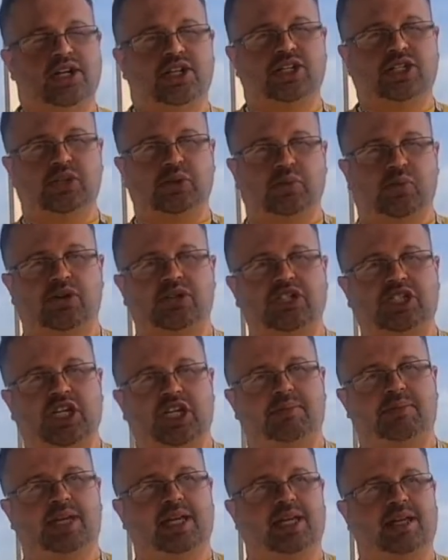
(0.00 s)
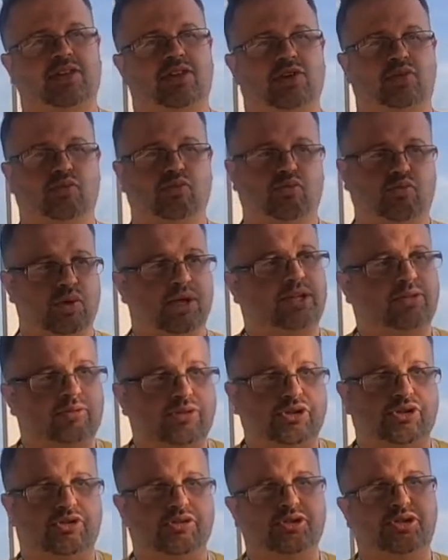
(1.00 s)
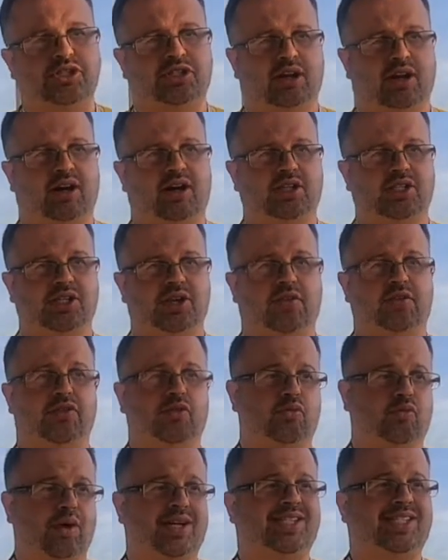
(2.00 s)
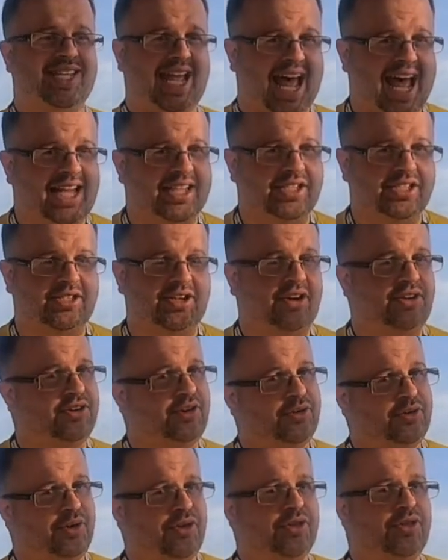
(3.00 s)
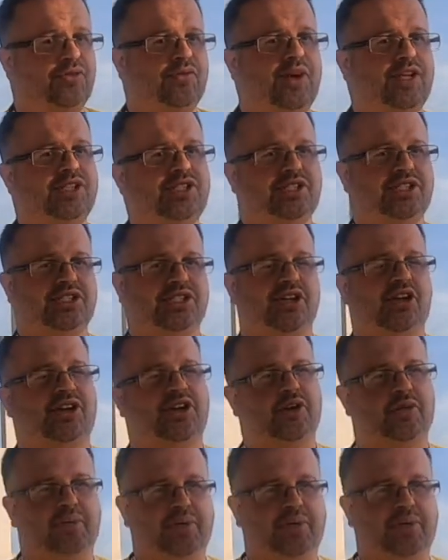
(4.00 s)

to what's going to be the real true start of the race at Sarno, not the race to Sarno,